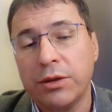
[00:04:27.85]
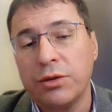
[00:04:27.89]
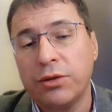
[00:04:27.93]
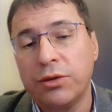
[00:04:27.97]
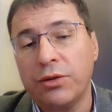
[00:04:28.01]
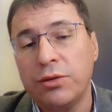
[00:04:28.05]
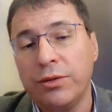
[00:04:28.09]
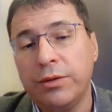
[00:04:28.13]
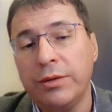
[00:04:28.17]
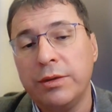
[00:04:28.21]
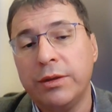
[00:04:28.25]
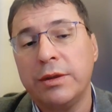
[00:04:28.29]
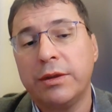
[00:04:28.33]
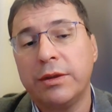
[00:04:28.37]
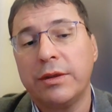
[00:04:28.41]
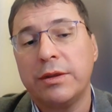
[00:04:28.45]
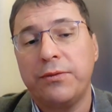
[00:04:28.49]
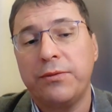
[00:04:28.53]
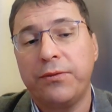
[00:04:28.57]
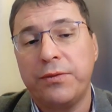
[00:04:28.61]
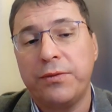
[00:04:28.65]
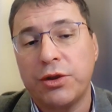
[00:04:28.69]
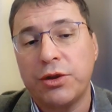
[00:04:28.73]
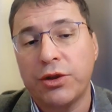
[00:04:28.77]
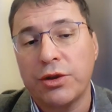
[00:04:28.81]
doing it
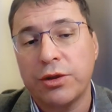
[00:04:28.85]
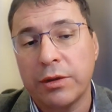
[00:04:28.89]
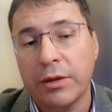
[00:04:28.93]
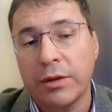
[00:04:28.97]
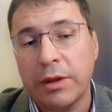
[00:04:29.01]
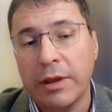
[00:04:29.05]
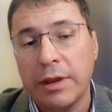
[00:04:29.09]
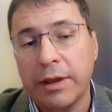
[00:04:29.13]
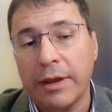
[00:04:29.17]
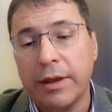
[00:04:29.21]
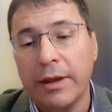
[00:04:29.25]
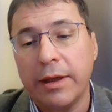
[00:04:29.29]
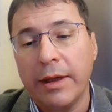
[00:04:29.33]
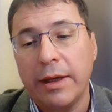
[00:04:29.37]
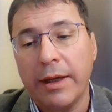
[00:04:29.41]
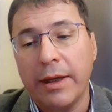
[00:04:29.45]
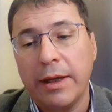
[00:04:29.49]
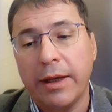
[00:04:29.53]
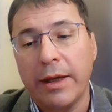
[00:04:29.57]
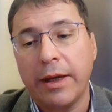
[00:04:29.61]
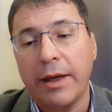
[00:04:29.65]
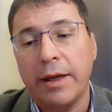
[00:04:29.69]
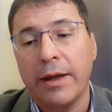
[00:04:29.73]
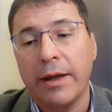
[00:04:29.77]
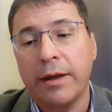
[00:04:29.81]
efficiently
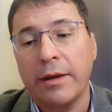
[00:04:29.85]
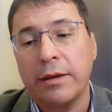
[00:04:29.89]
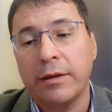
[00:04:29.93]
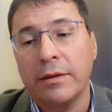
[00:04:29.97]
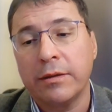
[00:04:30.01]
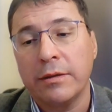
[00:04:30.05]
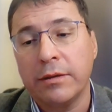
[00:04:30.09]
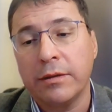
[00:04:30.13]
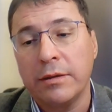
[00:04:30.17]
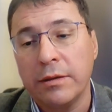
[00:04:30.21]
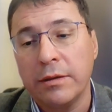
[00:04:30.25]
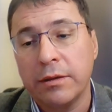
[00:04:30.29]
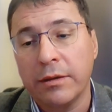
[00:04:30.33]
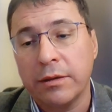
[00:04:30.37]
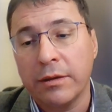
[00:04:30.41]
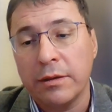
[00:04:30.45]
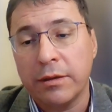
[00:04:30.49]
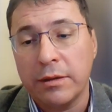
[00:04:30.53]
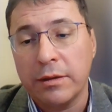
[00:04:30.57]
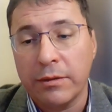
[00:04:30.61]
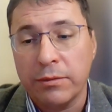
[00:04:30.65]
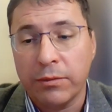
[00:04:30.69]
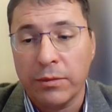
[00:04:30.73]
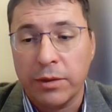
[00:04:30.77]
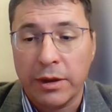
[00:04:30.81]
and
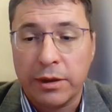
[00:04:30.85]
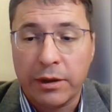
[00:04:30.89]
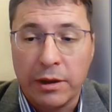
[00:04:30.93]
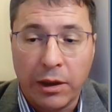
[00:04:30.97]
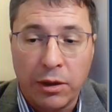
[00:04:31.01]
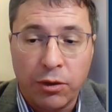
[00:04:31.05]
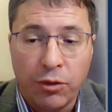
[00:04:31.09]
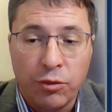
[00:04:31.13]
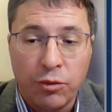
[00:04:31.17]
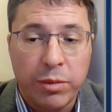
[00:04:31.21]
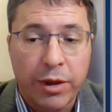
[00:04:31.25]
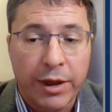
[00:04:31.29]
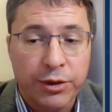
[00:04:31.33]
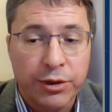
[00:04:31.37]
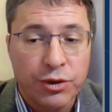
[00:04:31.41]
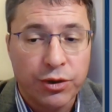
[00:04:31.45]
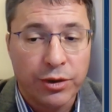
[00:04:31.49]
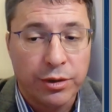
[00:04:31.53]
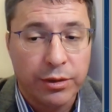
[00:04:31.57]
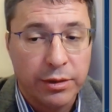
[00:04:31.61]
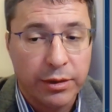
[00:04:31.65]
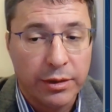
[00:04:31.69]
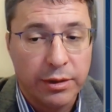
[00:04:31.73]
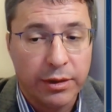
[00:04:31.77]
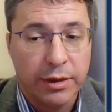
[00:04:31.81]
at low
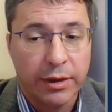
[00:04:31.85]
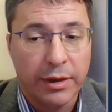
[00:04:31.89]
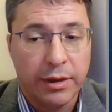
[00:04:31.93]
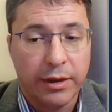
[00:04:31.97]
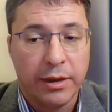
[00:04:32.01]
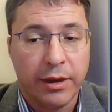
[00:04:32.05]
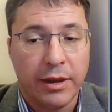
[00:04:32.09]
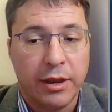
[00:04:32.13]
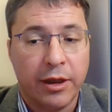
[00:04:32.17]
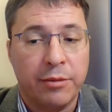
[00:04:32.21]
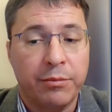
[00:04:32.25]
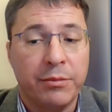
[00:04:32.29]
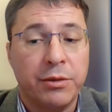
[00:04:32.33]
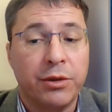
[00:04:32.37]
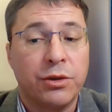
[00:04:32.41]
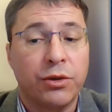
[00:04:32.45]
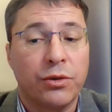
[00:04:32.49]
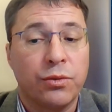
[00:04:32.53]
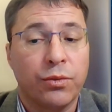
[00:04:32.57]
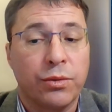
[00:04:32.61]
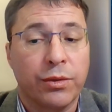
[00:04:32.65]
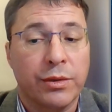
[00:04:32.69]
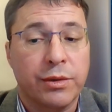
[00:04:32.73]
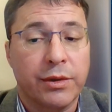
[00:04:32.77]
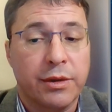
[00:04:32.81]
budget, coming
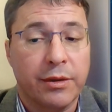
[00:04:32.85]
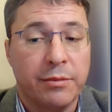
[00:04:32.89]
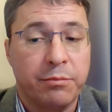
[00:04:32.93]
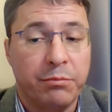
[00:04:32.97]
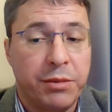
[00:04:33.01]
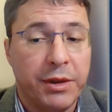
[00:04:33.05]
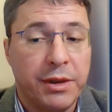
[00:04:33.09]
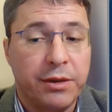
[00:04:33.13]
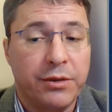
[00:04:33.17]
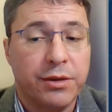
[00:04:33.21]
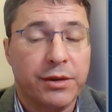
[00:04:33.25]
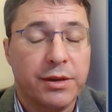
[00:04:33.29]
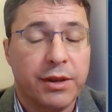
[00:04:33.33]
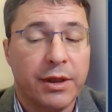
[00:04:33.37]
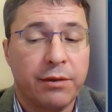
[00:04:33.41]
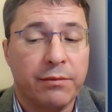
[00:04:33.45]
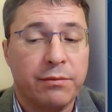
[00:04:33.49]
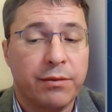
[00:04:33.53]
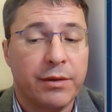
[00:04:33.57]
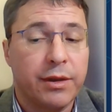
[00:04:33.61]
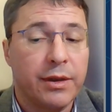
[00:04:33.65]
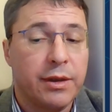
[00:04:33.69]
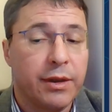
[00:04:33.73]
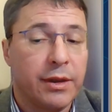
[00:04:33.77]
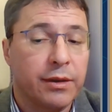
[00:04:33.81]
towards a big
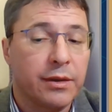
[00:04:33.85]
discovery.